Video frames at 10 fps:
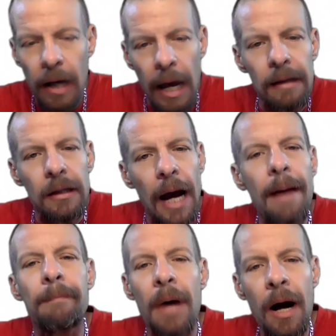And I
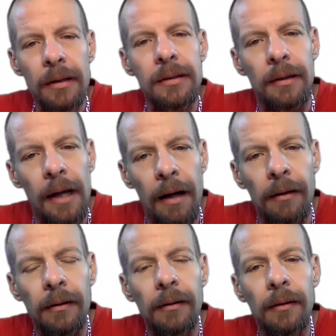mocked that
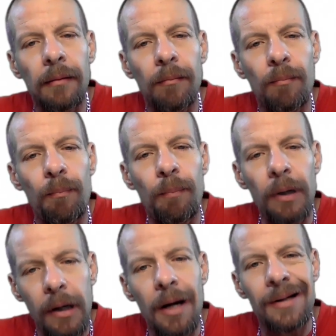
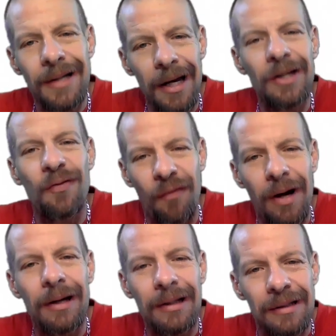because it's
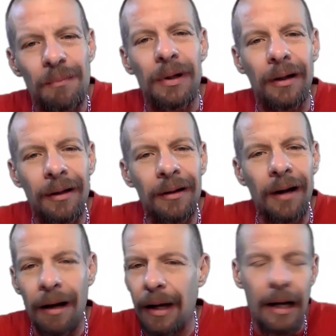funny to me.
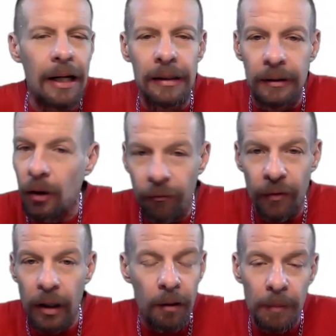And it's still
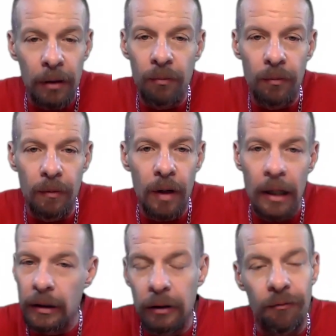funny to me
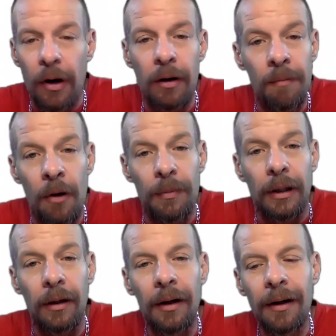at this very
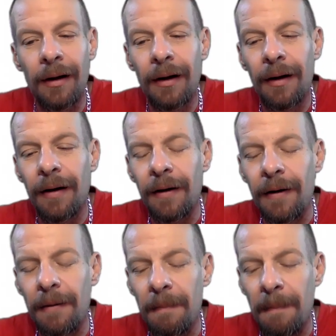moment.
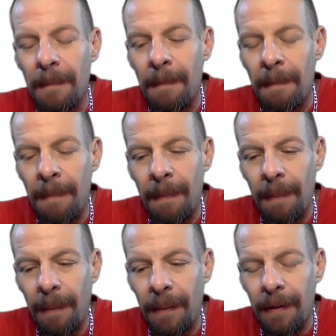
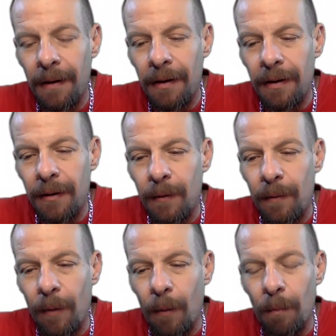
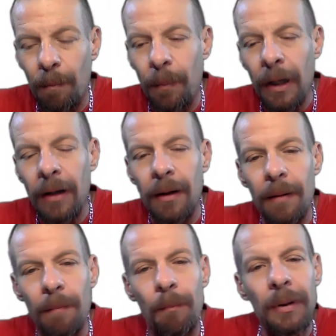
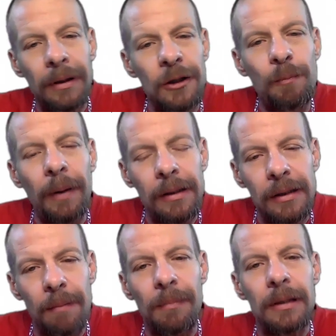But there's been
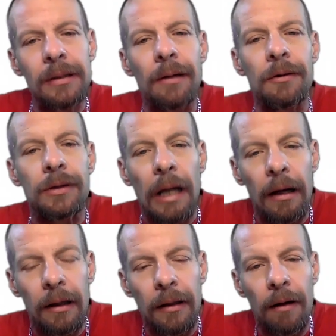some
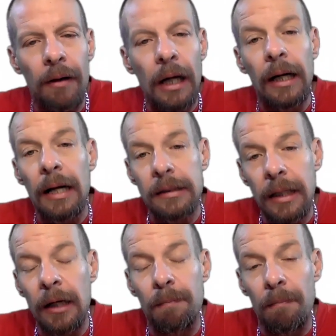misunderstanding there. And I
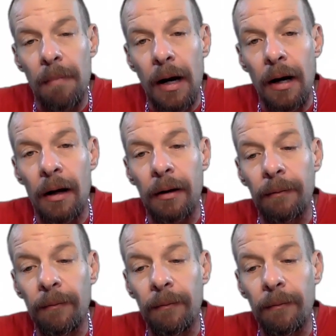take my